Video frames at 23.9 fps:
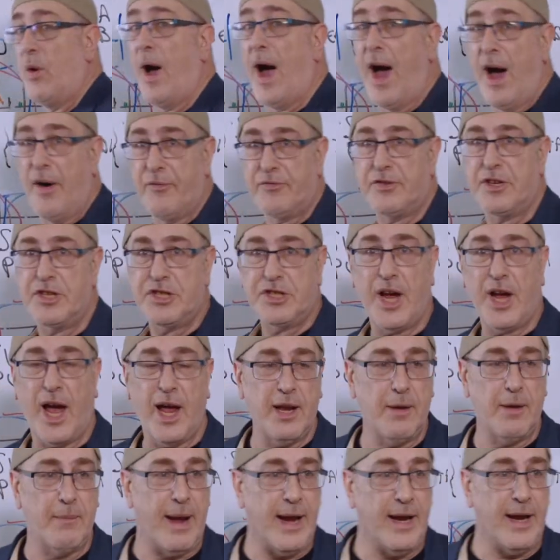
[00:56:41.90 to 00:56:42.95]
after
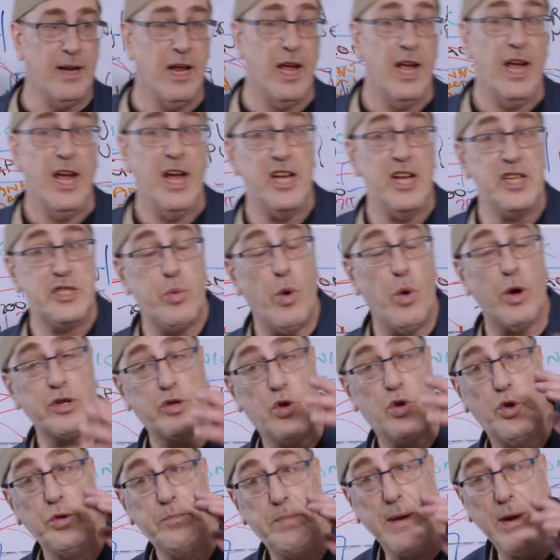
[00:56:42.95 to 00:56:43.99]
Charlemagne is what
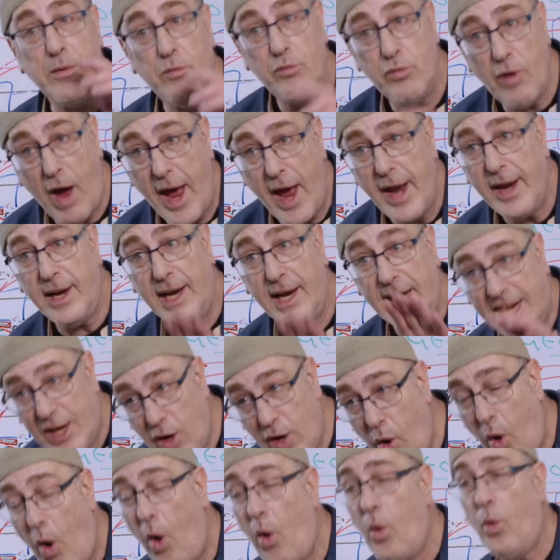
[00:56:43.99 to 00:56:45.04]
could be rightly
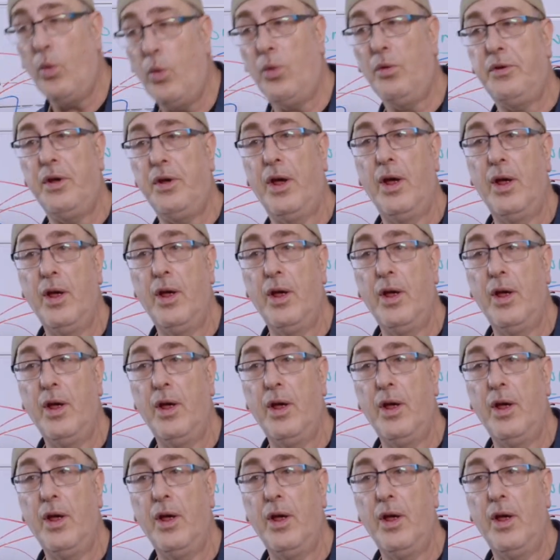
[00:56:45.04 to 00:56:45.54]
called